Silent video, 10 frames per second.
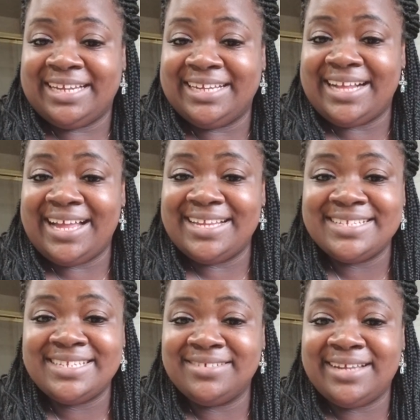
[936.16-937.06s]
God is
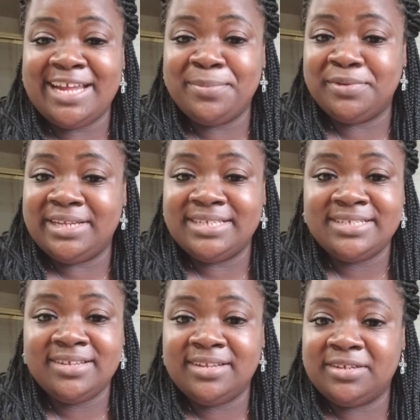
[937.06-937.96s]
still able, He's
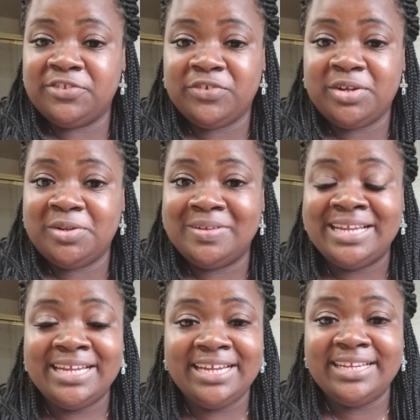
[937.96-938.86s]
still in control,
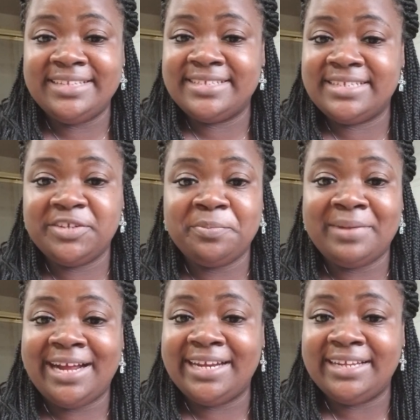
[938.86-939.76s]
and He's still
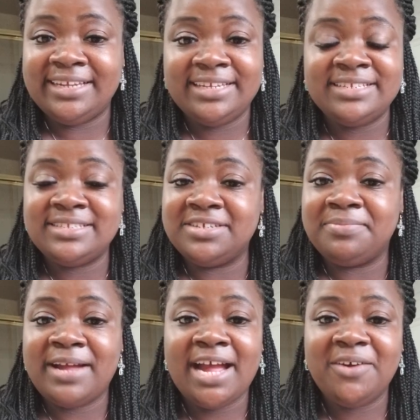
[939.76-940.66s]
mighty, and He's still
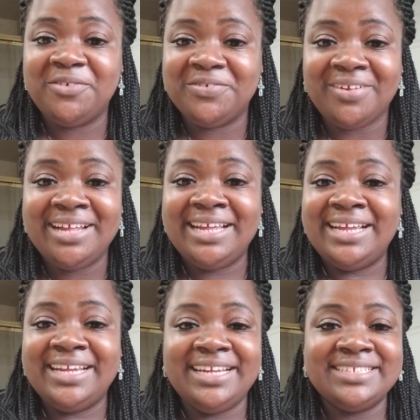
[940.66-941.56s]
powerful,
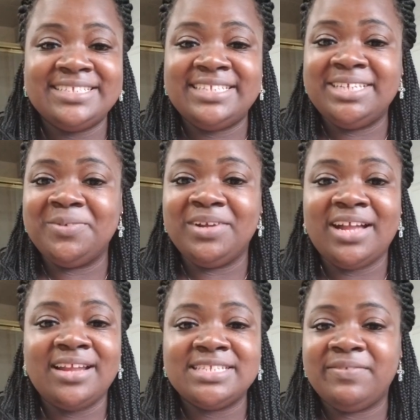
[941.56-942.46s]
and still,
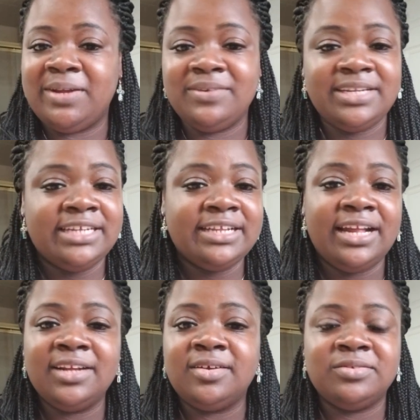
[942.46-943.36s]
regardless of everything that
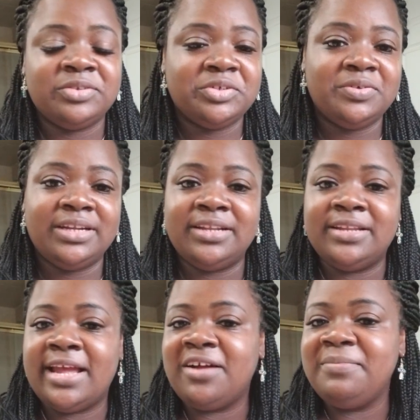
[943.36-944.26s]
I go through and
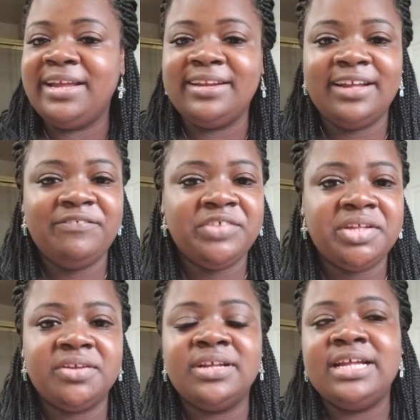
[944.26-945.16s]
how bad I
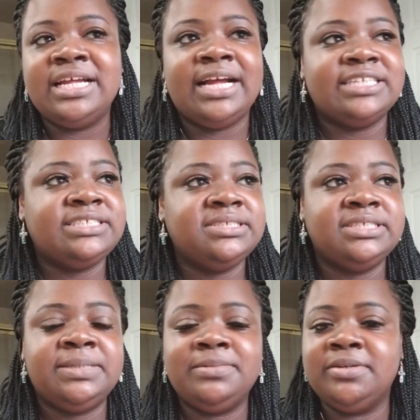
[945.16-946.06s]
feel, I still
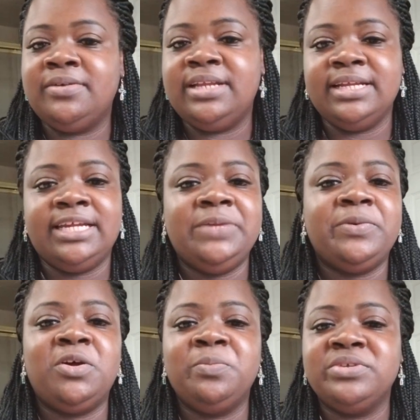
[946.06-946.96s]
keep going and keep
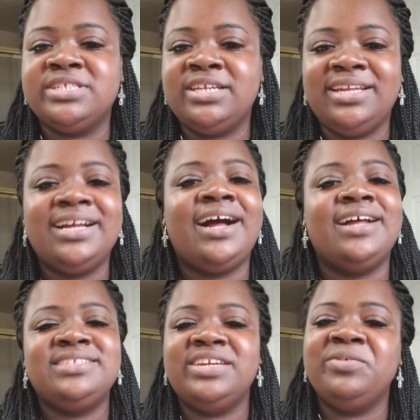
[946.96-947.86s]
on presenting
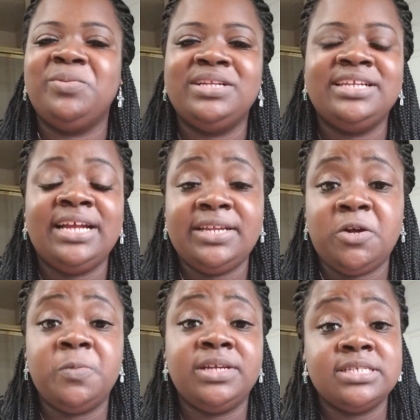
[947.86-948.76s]
God to everyone that I
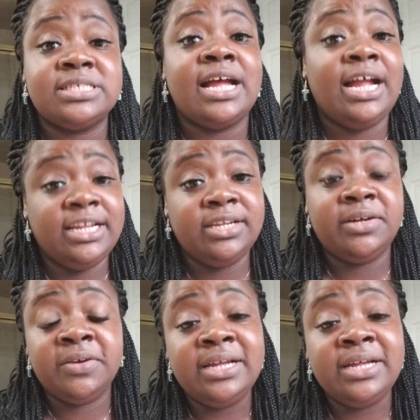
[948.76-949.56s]
know, because I know